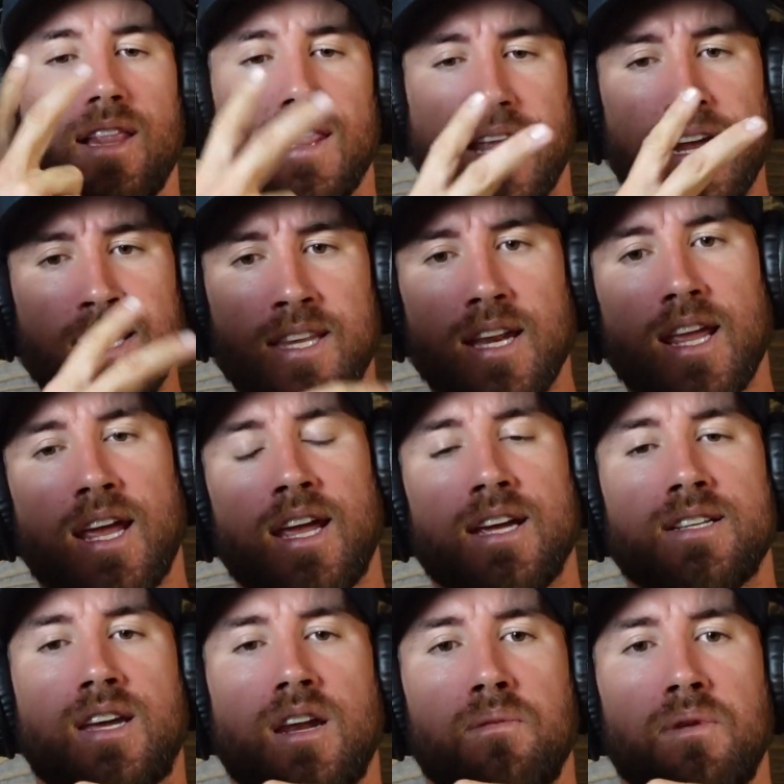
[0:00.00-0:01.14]
Lengthening
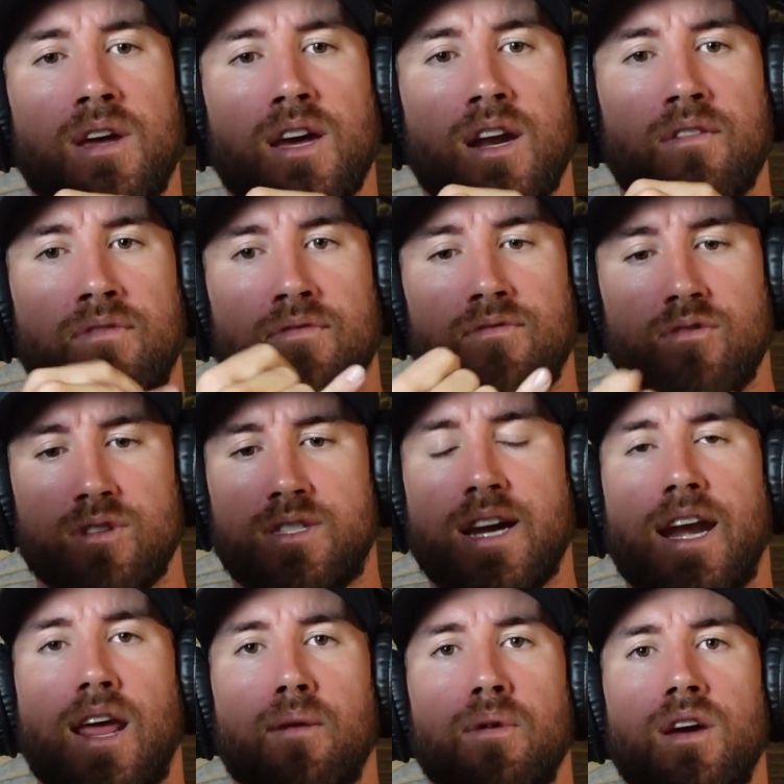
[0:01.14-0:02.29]
is going to be kind of, there's
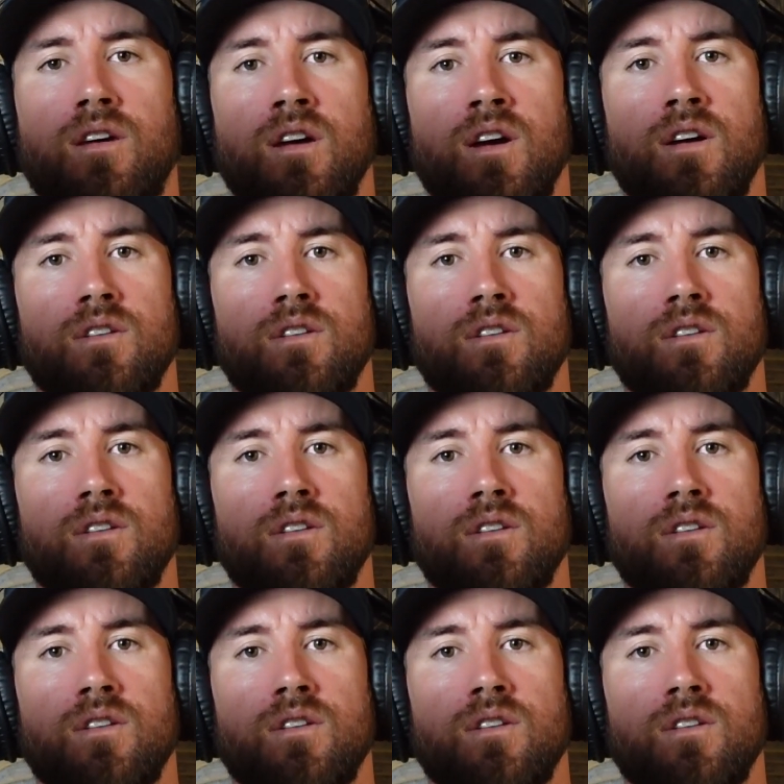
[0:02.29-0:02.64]
dynamic.